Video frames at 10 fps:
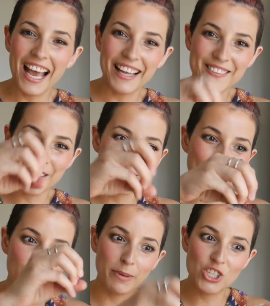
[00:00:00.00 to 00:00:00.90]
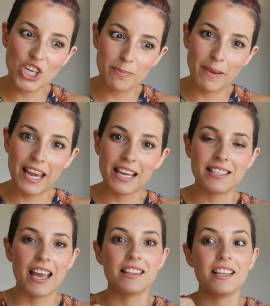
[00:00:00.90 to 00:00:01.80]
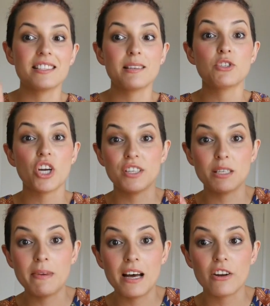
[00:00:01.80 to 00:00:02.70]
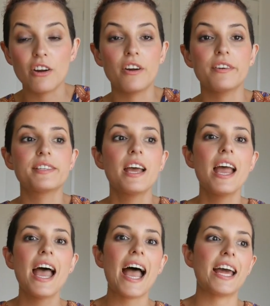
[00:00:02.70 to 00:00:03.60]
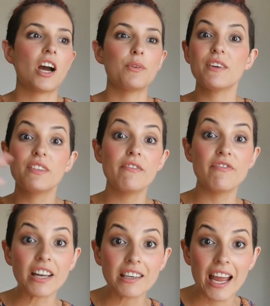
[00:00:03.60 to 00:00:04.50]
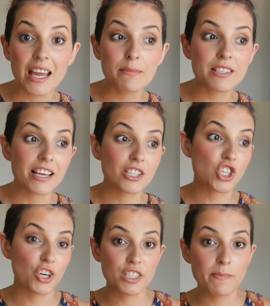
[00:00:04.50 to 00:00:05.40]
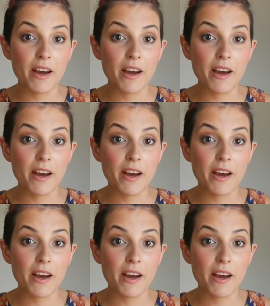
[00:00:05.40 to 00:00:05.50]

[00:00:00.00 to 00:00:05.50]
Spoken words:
And so I'd do a little bit of chickpeas and then some cherry tomatoes, and I would give them fun names, like cherry